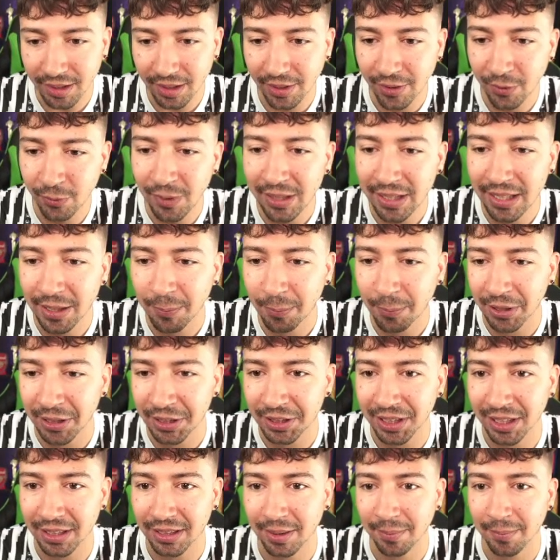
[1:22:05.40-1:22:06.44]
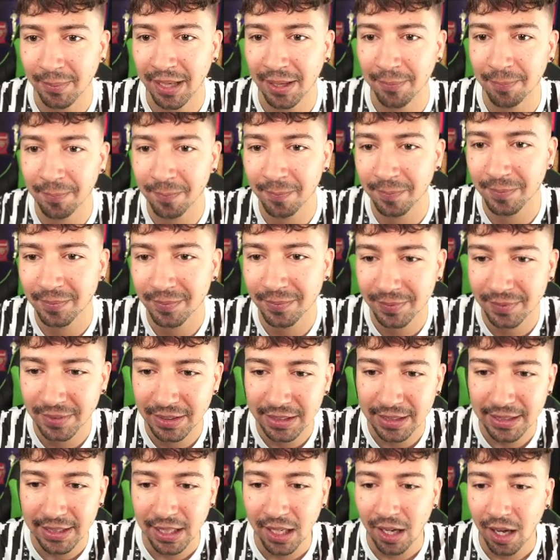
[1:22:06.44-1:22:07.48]
I really appreciate that, man.
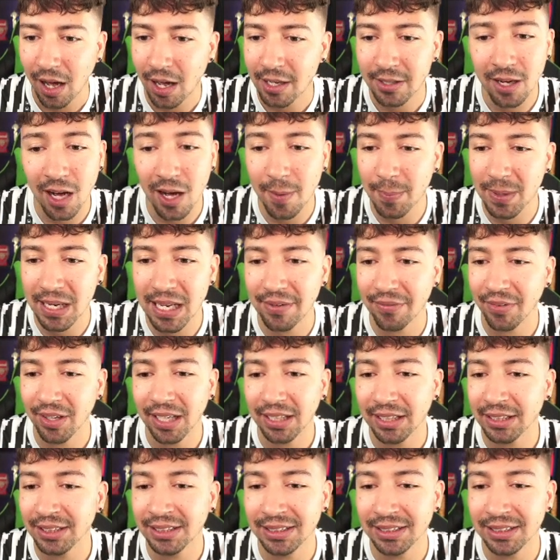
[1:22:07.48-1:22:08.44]
I can't believe it. There